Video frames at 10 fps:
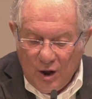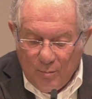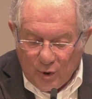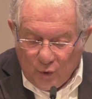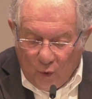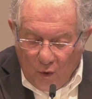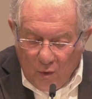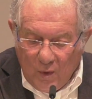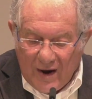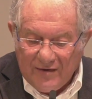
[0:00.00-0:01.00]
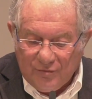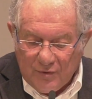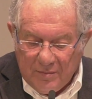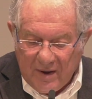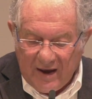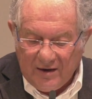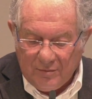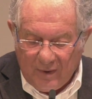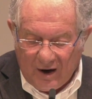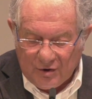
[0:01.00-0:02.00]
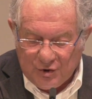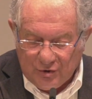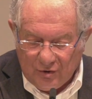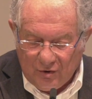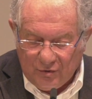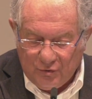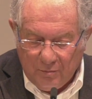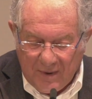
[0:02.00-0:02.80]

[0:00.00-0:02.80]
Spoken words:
but always remained marginal to